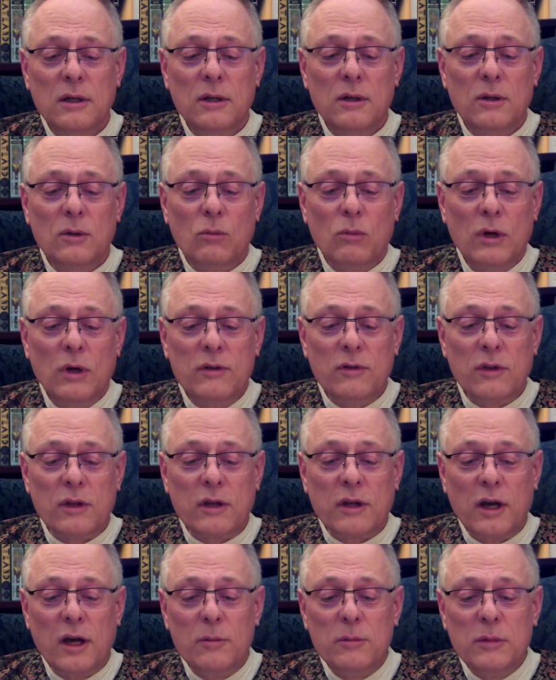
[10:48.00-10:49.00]
One of the
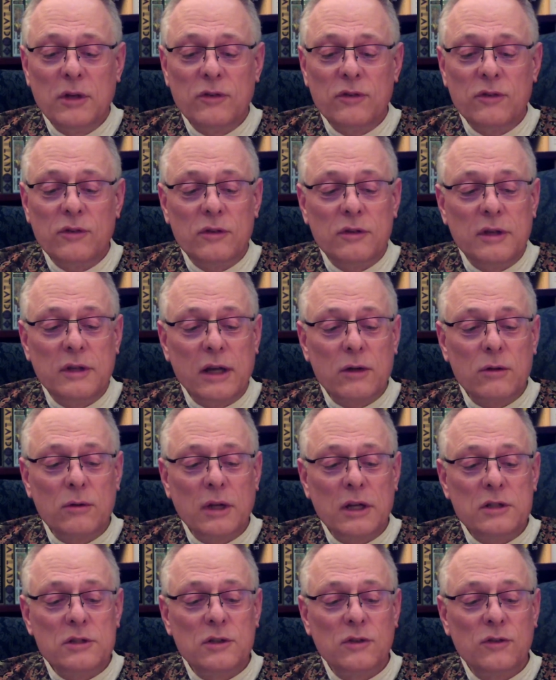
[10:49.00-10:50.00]
commonest
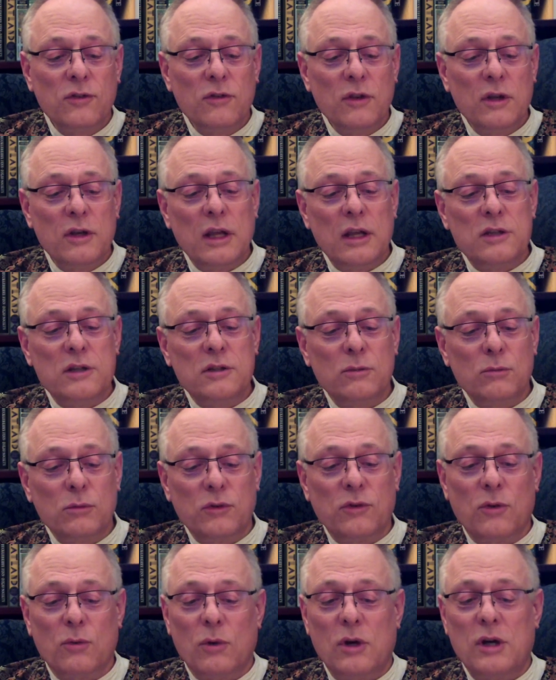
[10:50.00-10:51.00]
decorations of the nation was
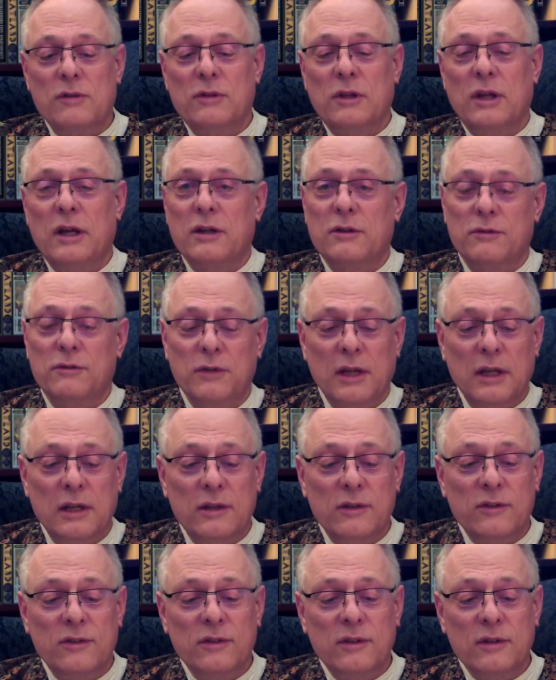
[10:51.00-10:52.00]
the waffle iron
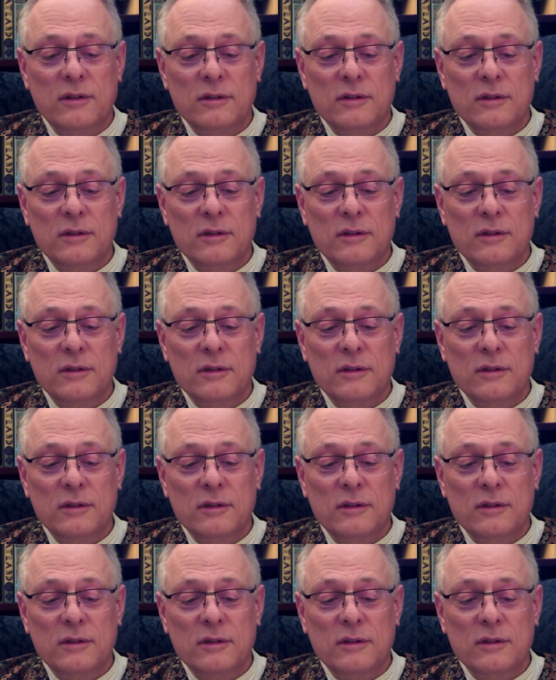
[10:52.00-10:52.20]
face.